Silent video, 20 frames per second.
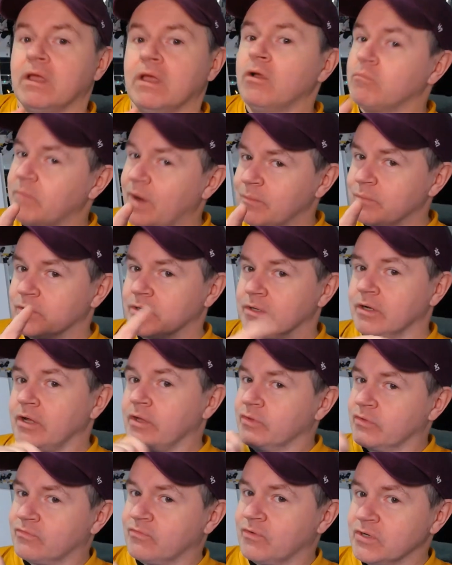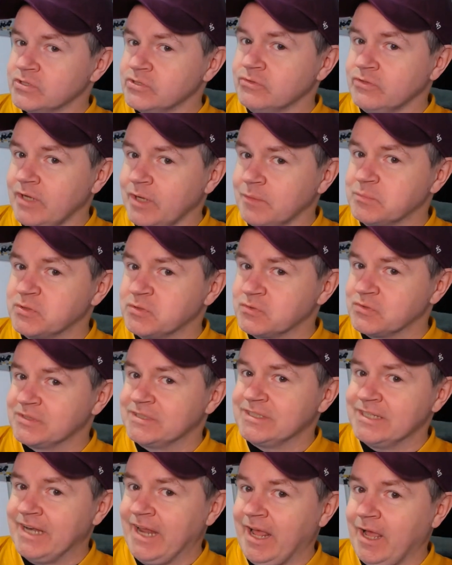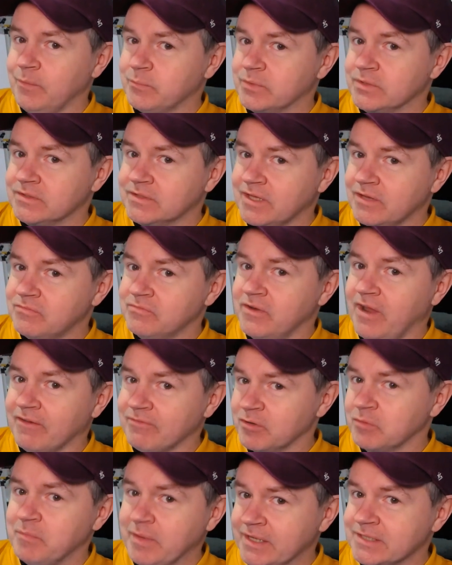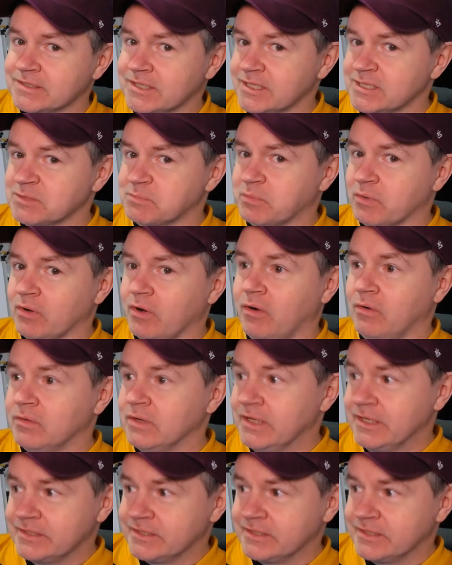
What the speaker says: Remember, the first 3 episodes didn't happen. They've never met Despero.